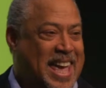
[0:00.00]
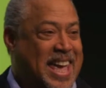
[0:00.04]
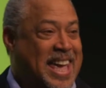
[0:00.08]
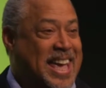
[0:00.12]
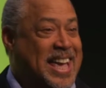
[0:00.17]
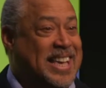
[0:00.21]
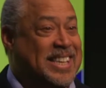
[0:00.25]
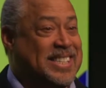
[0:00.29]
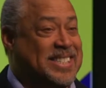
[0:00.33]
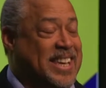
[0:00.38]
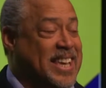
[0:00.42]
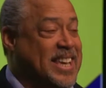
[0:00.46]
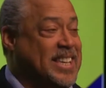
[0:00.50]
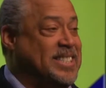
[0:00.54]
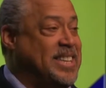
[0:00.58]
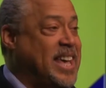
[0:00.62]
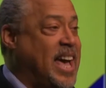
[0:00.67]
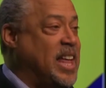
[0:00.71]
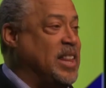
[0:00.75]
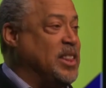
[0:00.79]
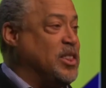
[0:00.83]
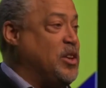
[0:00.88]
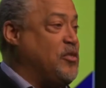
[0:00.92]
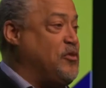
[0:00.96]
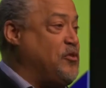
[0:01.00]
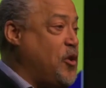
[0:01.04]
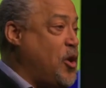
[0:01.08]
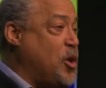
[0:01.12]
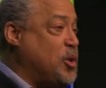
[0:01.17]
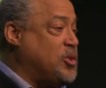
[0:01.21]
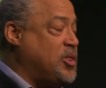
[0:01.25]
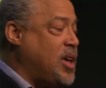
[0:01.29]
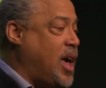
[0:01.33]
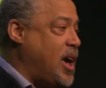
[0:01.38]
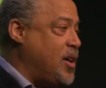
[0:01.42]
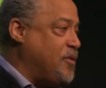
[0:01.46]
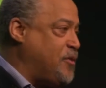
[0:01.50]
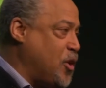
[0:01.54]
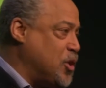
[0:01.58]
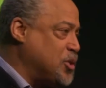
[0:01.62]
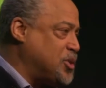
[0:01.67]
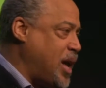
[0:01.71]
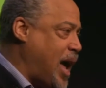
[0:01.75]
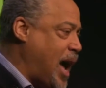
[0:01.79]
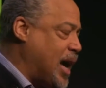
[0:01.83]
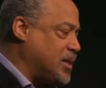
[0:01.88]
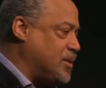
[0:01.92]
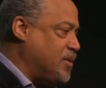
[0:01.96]
is, is that the first,
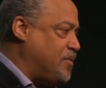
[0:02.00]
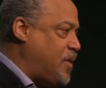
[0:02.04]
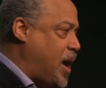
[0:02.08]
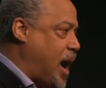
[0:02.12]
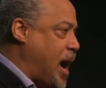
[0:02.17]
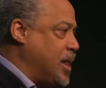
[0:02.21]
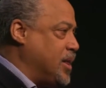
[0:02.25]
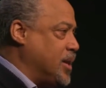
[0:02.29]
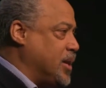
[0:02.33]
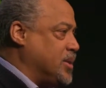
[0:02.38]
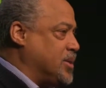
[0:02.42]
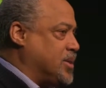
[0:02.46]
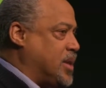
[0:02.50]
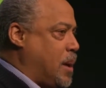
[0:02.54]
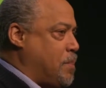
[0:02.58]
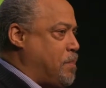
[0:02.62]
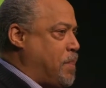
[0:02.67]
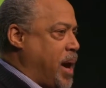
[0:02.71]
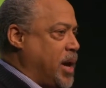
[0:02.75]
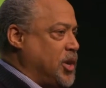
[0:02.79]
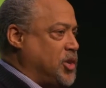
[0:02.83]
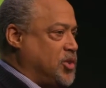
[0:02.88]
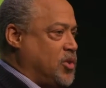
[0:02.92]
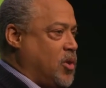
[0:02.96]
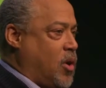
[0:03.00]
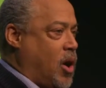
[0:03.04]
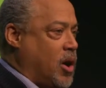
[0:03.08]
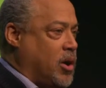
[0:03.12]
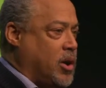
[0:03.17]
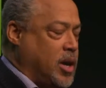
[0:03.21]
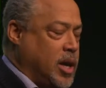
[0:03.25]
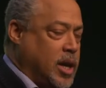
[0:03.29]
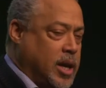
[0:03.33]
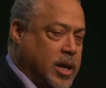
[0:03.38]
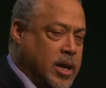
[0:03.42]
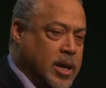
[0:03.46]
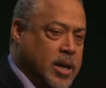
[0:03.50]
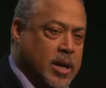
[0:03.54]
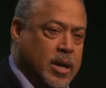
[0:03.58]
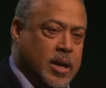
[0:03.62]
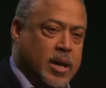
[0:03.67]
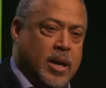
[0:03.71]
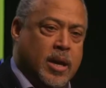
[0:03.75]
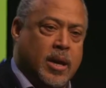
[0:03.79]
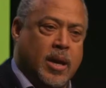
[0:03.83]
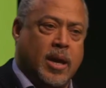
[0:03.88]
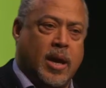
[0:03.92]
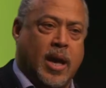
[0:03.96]
first act of violence that patriarchy
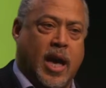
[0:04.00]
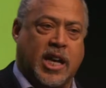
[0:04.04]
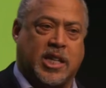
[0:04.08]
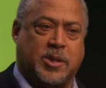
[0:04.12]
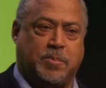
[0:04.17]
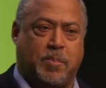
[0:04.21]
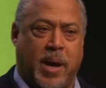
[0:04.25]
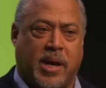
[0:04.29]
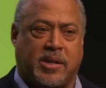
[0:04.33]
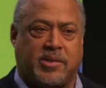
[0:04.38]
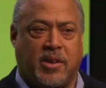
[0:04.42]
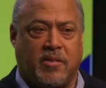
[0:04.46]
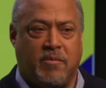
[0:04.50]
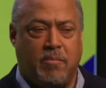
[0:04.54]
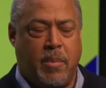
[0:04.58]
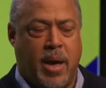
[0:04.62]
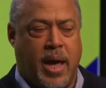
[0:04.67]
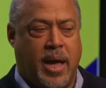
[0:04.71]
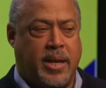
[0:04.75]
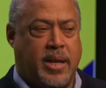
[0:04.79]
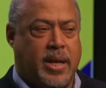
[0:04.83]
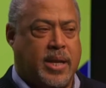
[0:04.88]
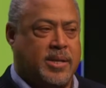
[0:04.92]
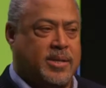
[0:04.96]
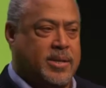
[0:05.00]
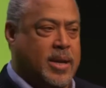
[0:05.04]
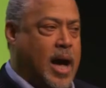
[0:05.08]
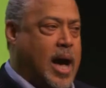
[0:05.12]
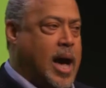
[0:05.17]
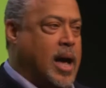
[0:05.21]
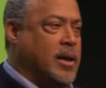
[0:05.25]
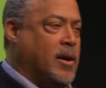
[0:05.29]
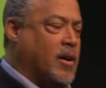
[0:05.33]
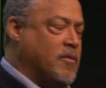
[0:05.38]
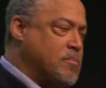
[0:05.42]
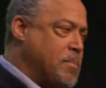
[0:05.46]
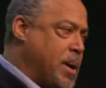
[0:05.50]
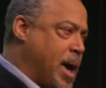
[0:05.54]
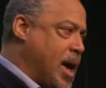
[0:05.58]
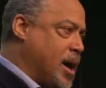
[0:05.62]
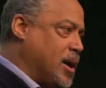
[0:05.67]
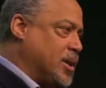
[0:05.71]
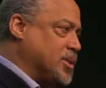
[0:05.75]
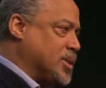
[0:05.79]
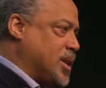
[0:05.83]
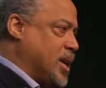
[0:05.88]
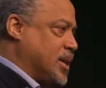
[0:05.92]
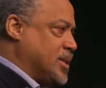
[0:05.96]
expects of men is not, of
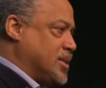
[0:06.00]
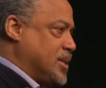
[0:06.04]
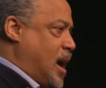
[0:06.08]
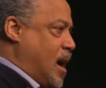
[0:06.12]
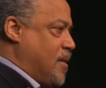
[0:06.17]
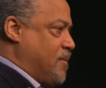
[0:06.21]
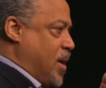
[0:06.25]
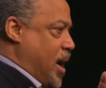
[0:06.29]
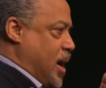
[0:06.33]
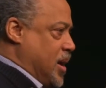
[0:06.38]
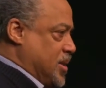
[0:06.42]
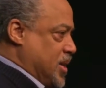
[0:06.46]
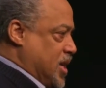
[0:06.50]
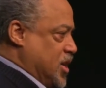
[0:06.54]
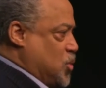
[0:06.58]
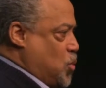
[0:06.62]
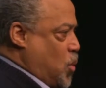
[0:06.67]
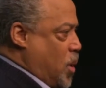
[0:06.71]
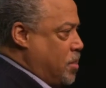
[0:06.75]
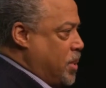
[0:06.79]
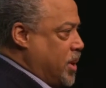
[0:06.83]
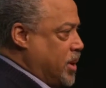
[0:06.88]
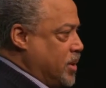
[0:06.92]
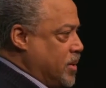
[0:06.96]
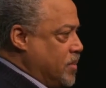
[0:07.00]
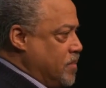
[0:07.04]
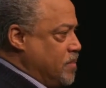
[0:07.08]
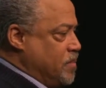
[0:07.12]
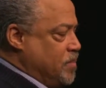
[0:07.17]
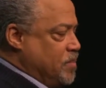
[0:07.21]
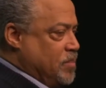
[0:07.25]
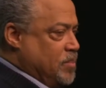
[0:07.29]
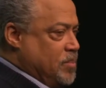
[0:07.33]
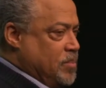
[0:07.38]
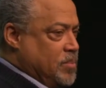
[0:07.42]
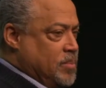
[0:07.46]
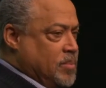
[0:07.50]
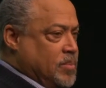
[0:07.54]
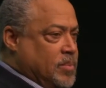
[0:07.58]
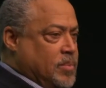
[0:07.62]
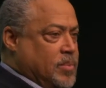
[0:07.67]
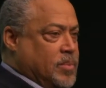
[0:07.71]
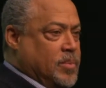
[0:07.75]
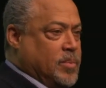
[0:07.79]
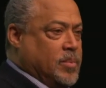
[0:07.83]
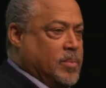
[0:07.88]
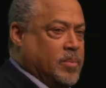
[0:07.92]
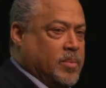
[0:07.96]
males, is not violence against women.
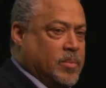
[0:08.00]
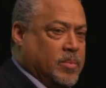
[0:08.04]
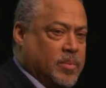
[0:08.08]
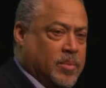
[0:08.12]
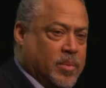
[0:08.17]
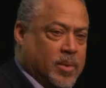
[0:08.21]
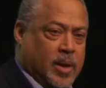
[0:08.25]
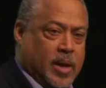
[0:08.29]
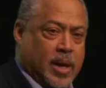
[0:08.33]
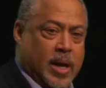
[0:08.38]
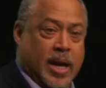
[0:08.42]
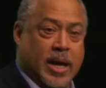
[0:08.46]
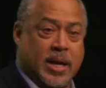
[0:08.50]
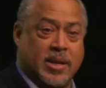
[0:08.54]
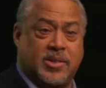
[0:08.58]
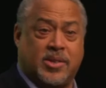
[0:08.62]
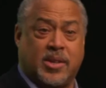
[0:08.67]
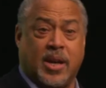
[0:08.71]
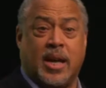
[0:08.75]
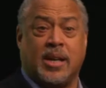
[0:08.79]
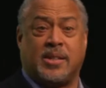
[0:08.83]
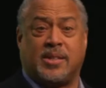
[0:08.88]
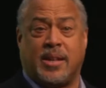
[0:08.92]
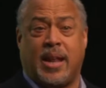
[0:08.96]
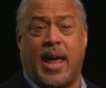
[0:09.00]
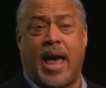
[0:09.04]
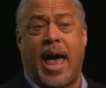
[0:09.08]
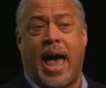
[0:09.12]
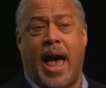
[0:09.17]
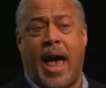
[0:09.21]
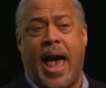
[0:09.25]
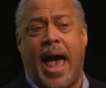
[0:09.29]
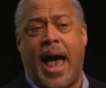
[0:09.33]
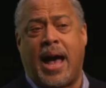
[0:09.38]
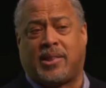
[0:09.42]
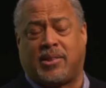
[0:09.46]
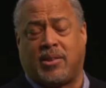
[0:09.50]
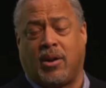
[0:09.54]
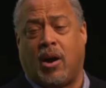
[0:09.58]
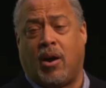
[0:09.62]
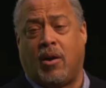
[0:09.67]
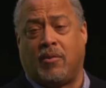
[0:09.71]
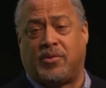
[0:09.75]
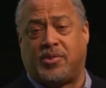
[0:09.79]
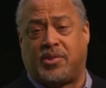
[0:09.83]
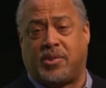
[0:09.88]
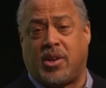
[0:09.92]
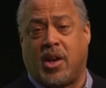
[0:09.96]
It's, it's an act
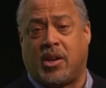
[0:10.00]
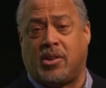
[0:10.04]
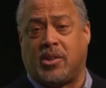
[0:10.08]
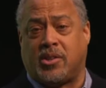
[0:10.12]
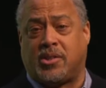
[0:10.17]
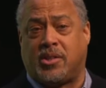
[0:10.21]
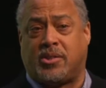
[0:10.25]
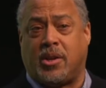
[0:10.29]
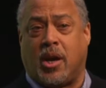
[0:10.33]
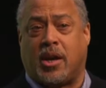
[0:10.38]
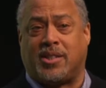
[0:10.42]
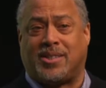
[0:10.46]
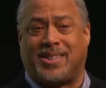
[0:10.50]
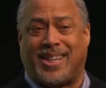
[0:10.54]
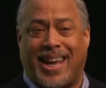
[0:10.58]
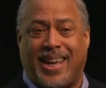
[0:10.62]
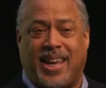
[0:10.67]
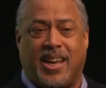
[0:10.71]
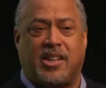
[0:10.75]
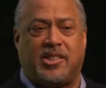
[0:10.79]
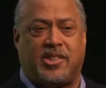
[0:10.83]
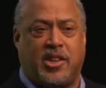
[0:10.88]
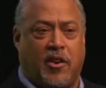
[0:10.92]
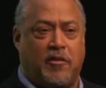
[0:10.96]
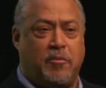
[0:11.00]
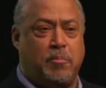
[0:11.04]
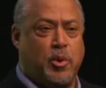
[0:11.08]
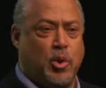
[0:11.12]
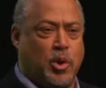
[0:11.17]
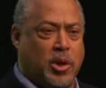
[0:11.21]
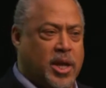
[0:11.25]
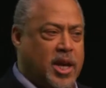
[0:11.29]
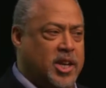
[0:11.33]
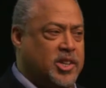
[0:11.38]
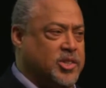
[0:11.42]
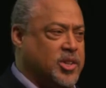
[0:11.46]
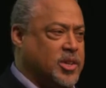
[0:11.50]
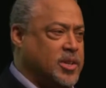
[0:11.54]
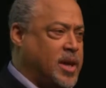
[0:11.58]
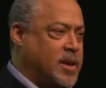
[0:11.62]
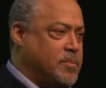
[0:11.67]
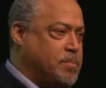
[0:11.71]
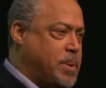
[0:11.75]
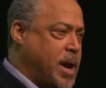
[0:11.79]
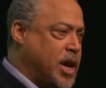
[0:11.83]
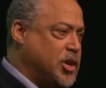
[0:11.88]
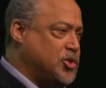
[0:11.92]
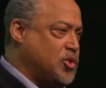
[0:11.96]
of psychic self-mutilation
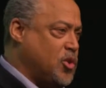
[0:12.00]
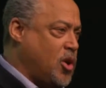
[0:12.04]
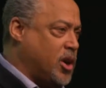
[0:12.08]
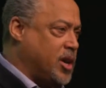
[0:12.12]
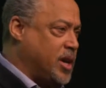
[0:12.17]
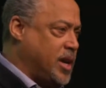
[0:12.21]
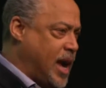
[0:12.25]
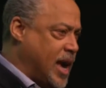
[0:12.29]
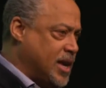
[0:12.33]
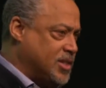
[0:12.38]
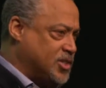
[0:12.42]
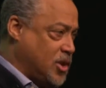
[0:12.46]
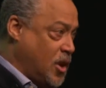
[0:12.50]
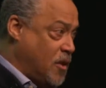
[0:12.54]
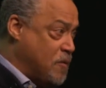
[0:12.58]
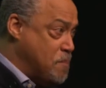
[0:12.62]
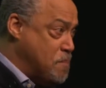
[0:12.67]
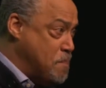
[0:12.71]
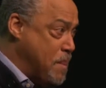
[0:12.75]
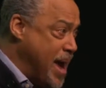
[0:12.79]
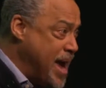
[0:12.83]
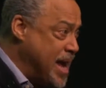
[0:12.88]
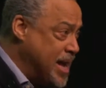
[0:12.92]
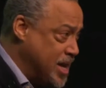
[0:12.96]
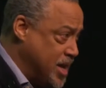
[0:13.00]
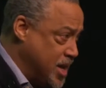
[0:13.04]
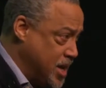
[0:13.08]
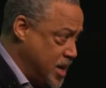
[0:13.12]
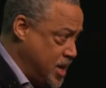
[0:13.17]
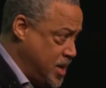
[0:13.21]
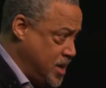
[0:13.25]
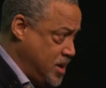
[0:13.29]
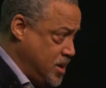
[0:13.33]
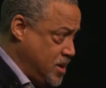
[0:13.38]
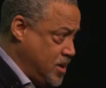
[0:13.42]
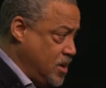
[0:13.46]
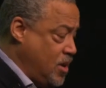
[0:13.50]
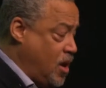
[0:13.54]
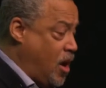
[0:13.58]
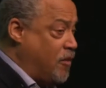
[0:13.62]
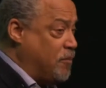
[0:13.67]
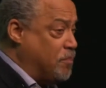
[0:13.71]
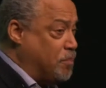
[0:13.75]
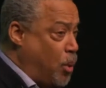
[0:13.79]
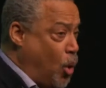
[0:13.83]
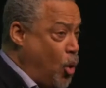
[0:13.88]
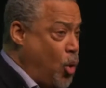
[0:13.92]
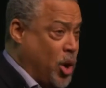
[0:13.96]
that patriarchy asks of men,
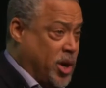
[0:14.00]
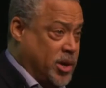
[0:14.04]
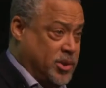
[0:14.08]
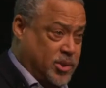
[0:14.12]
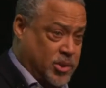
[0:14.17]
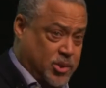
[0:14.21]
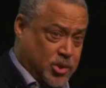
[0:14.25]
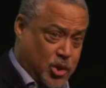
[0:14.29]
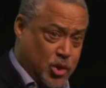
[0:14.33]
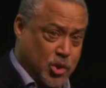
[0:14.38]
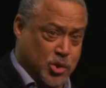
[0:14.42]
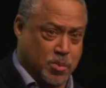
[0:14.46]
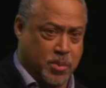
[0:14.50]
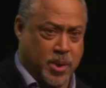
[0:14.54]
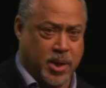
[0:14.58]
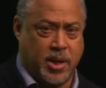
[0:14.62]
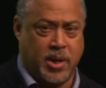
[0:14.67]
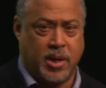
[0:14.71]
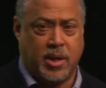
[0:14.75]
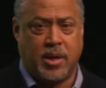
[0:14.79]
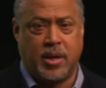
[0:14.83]
of boys, excuse me.